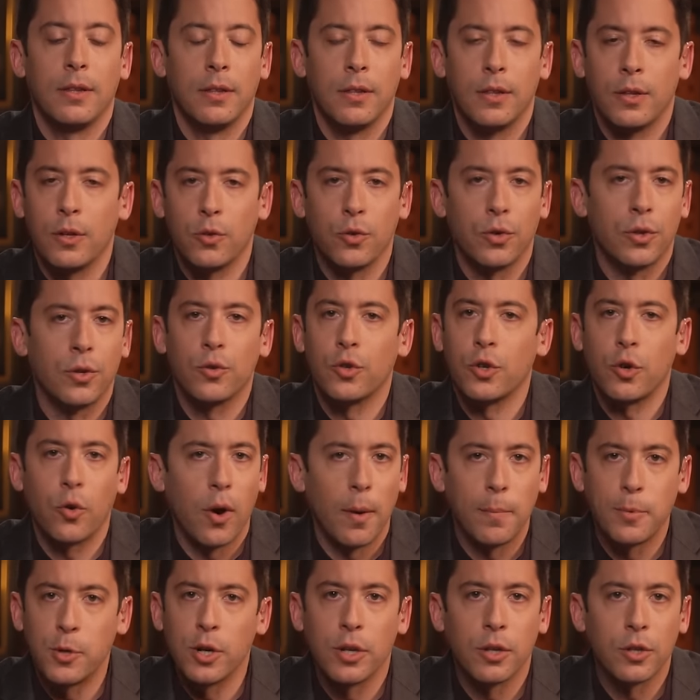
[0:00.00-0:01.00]
there, there's
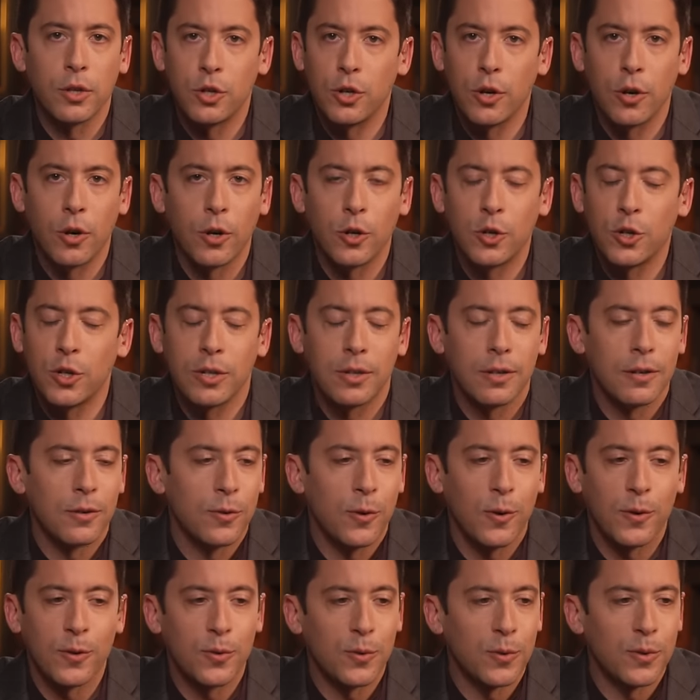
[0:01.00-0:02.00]
corruption in the church. There are
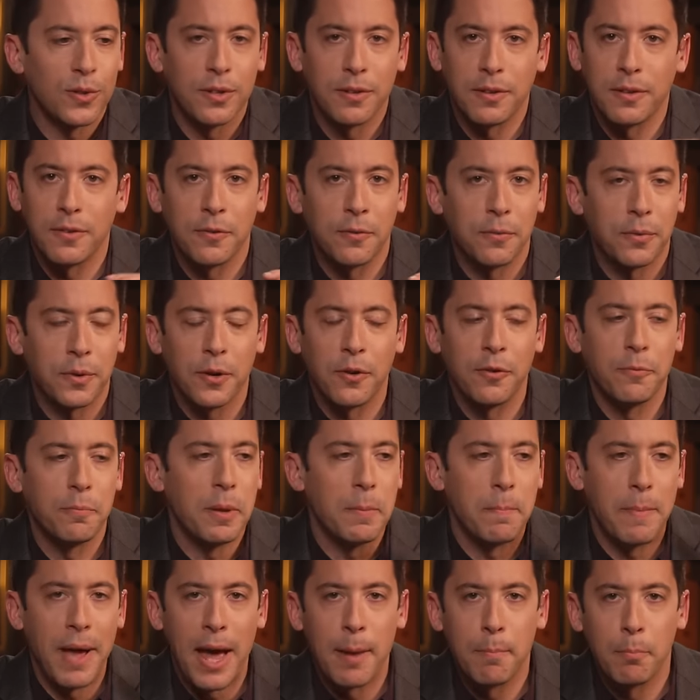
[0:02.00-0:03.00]
all sorts of there. There have
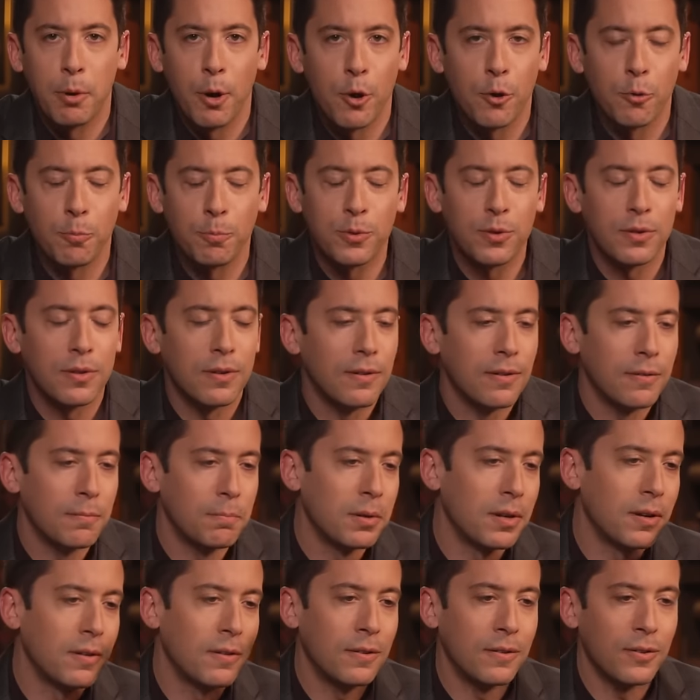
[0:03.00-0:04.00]
been bad popes. There have
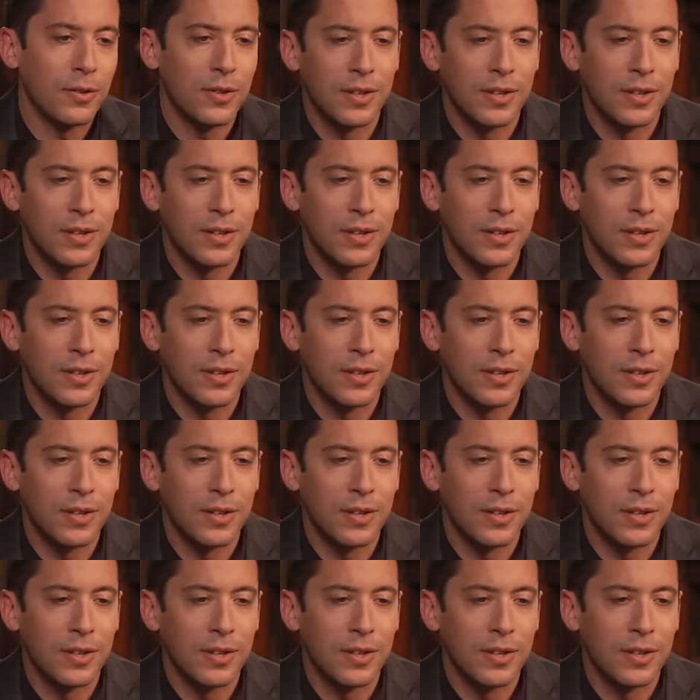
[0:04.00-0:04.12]
been all.